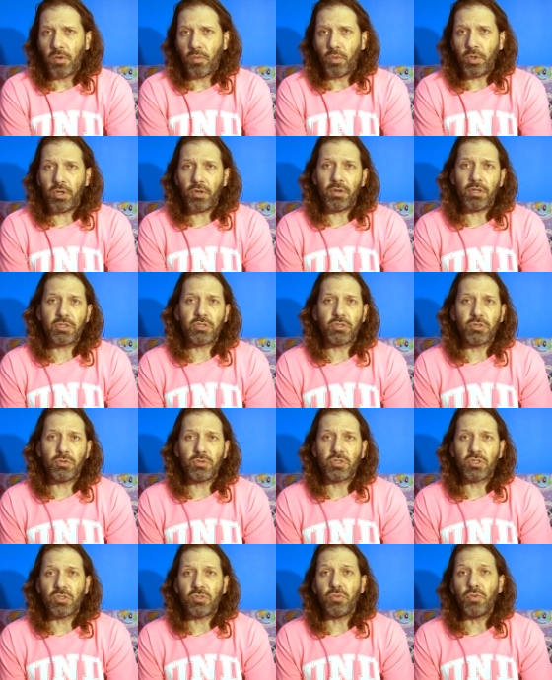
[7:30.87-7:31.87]
we are
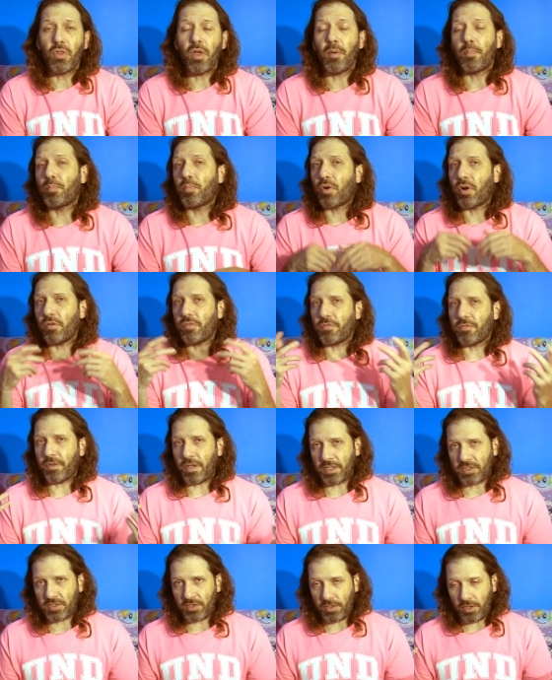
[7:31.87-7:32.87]
introduced to the
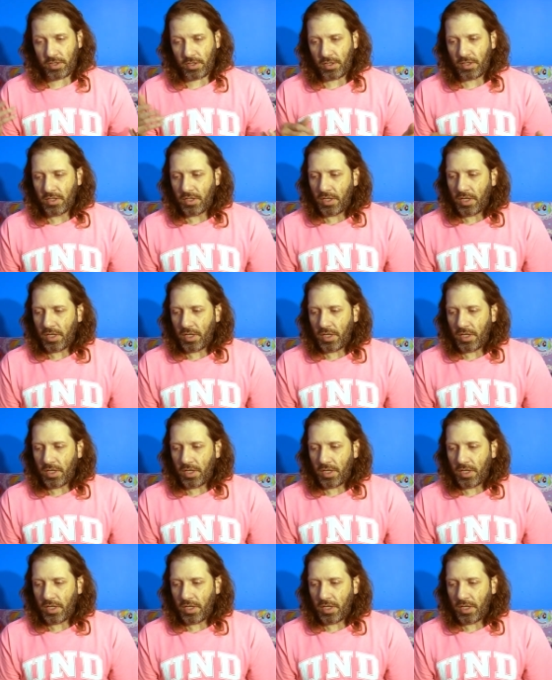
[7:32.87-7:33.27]
Professor.